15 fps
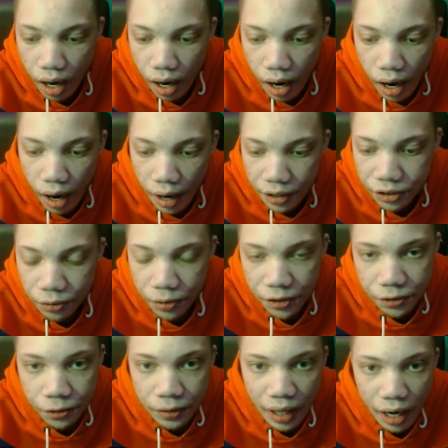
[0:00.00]
Alright, so what it's
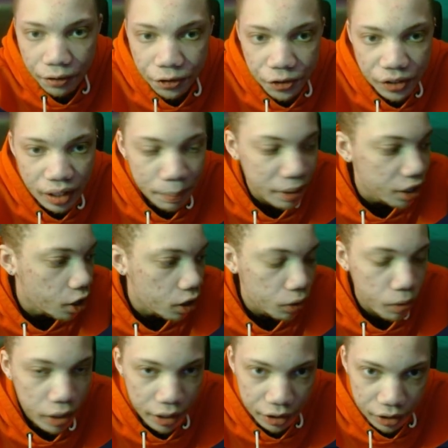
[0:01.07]
going to now do is give me all the
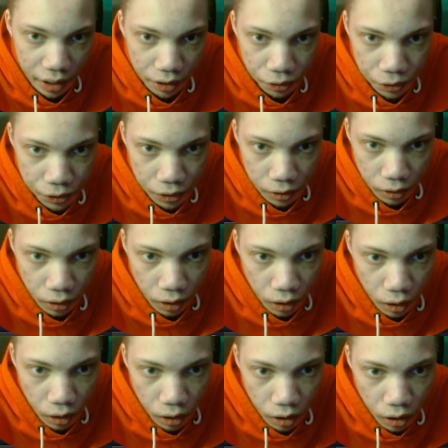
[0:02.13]
working titles.
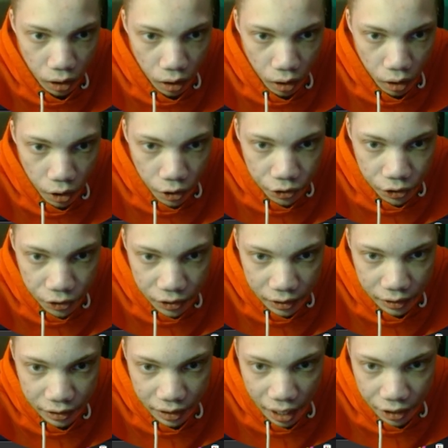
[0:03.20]
So this
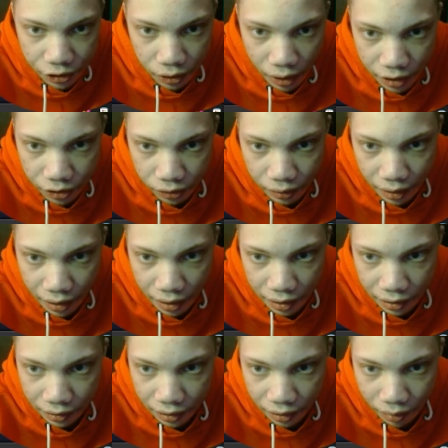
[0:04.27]
just got you. I generate
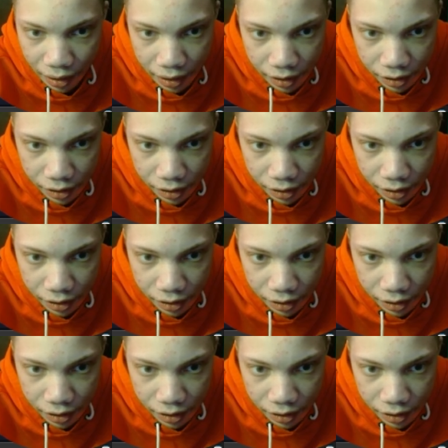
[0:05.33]
anything right here.